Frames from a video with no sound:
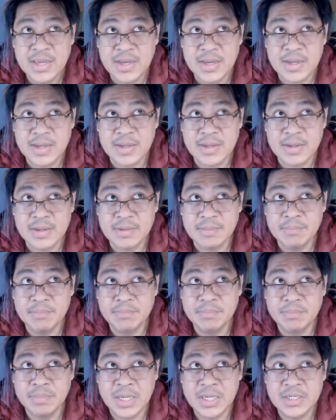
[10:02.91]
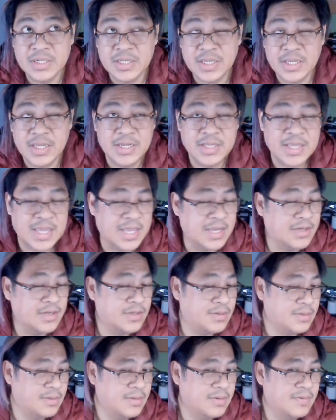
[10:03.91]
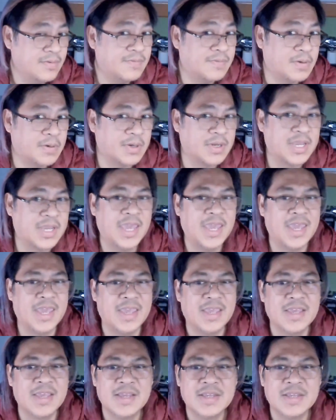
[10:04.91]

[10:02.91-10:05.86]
but it can do 4K.